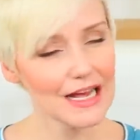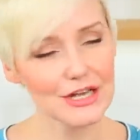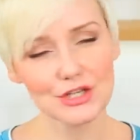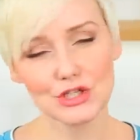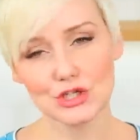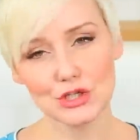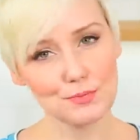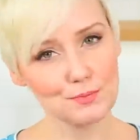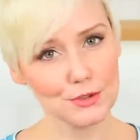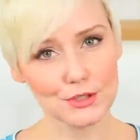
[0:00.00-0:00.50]

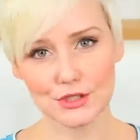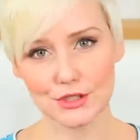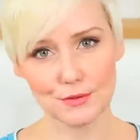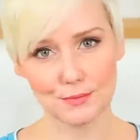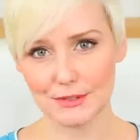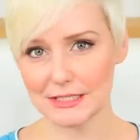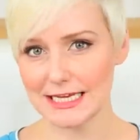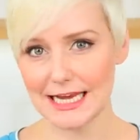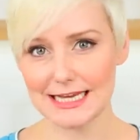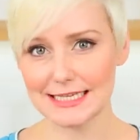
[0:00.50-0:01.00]
Super,
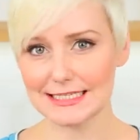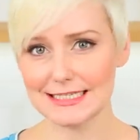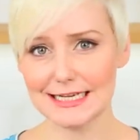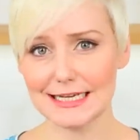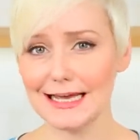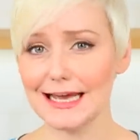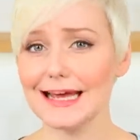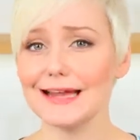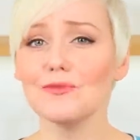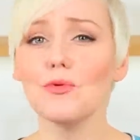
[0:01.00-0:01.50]
super
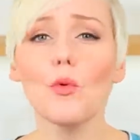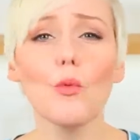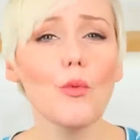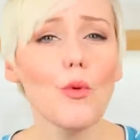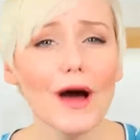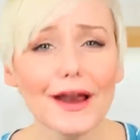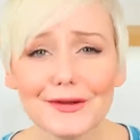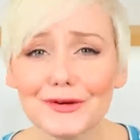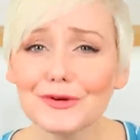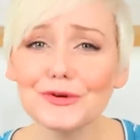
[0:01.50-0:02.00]
tasty, and
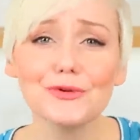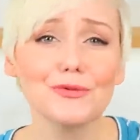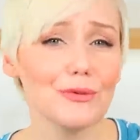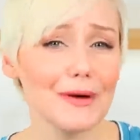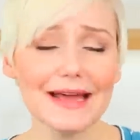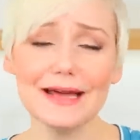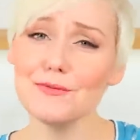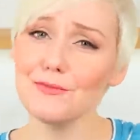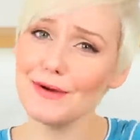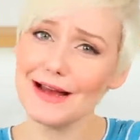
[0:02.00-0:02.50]
what a
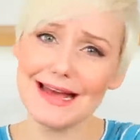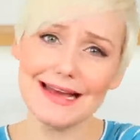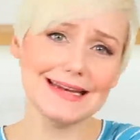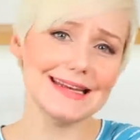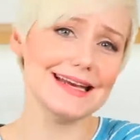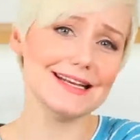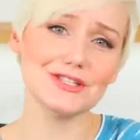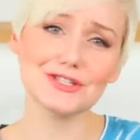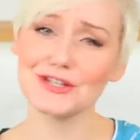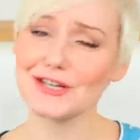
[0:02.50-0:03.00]
great way
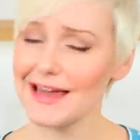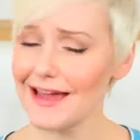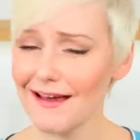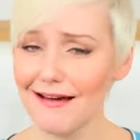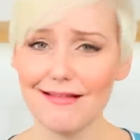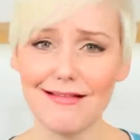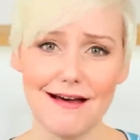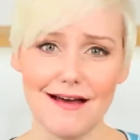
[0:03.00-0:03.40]
to get your kale